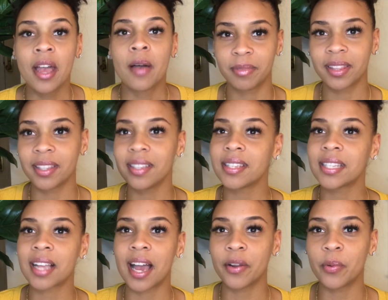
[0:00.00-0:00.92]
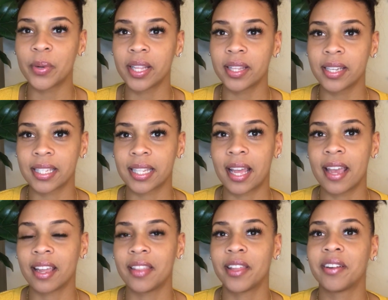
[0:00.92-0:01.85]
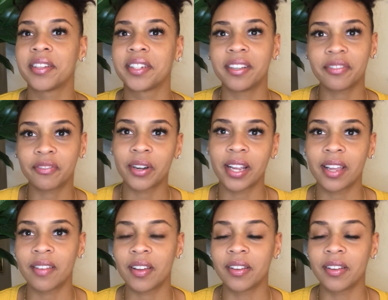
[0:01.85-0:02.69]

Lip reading: But this is kind of what it looks like, and there are different